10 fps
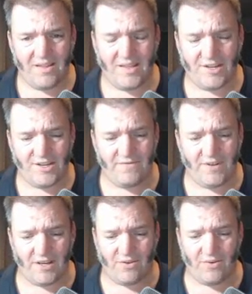That's
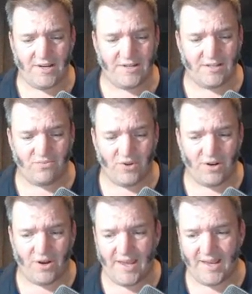shifting equations. What
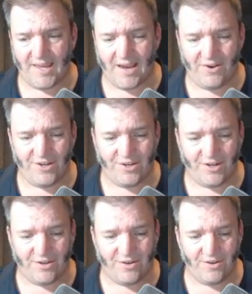I encourage you
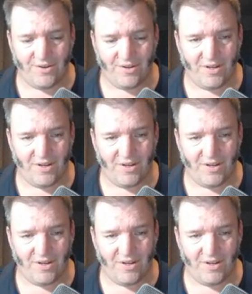to do,